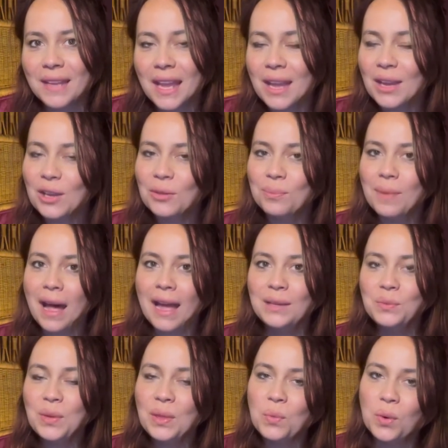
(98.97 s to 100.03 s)
Combined
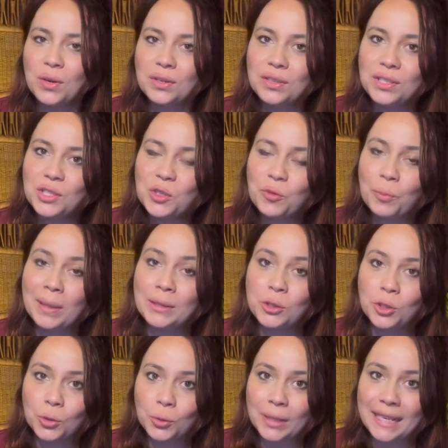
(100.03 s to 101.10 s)
with the wonders of
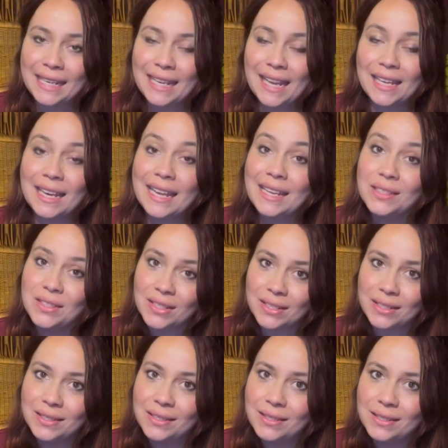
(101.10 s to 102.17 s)
patchouli and
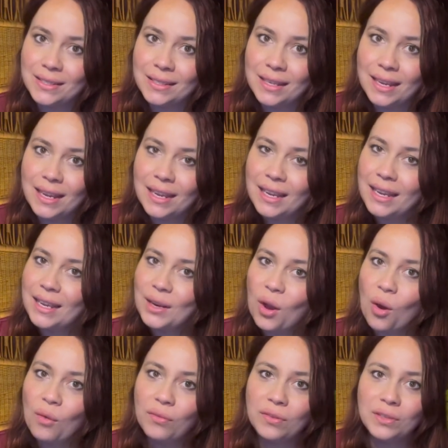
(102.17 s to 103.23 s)
incense, it
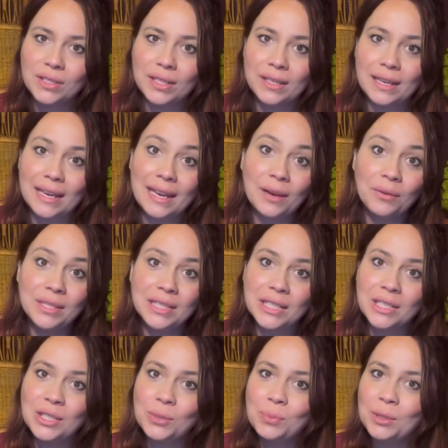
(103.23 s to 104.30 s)
offers an
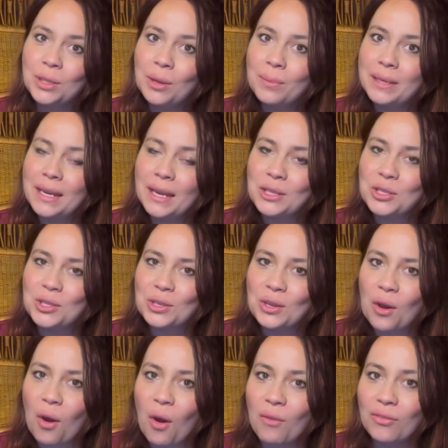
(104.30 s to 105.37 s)
irresistible
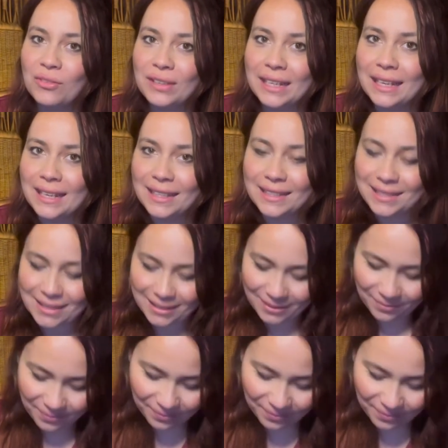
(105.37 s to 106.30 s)
combination of feelings.